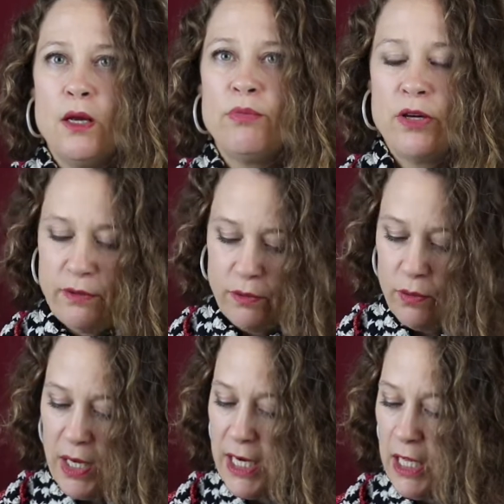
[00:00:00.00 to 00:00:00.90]
put
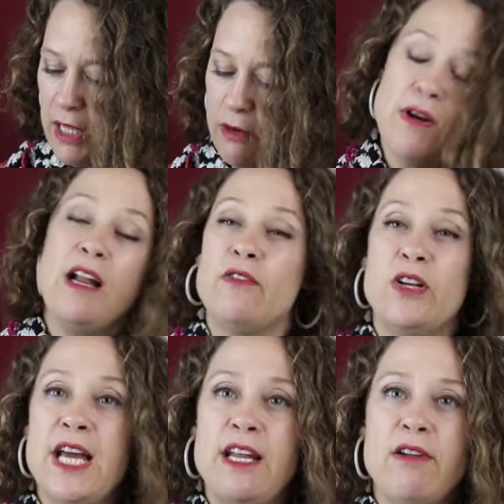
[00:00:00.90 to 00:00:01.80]
any
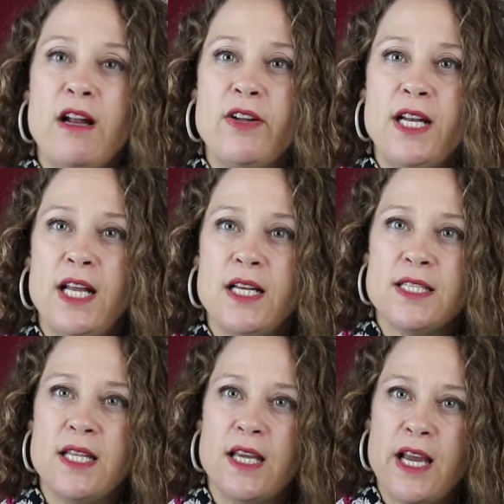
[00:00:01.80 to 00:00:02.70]
relevant
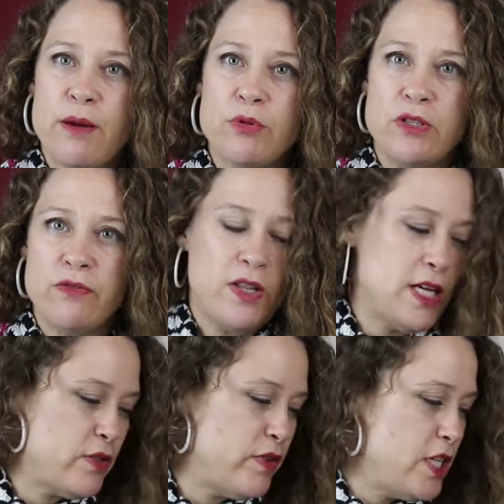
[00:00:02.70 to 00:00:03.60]
links in the caption for
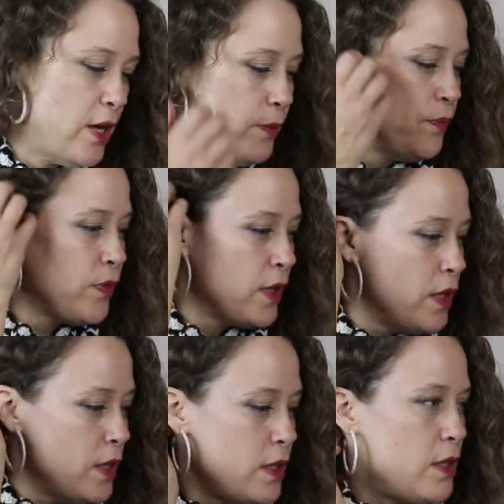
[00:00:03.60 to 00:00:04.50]
this video.
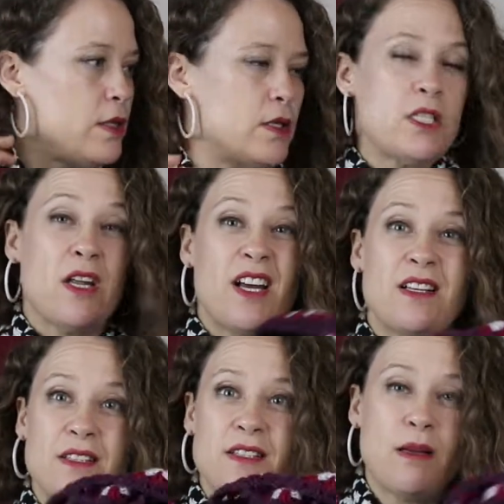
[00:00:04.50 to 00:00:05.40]
So
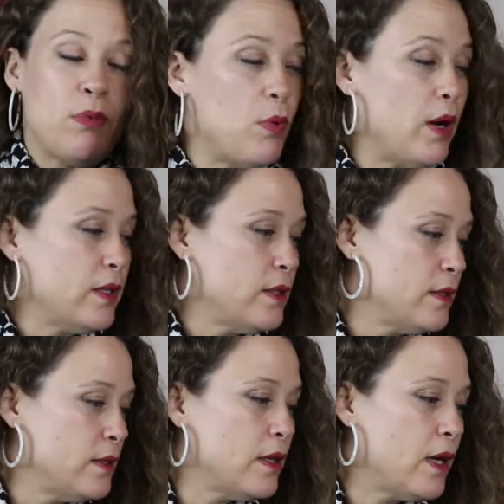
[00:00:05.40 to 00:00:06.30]
that's number 1.
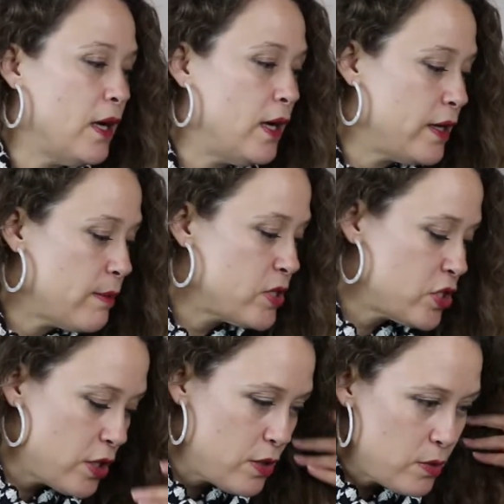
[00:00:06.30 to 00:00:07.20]
Number
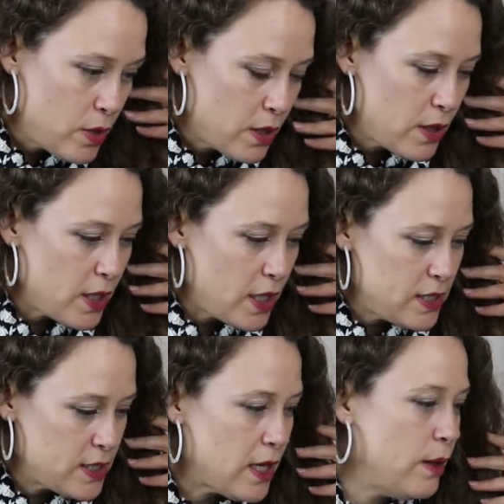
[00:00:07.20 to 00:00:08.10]
2 is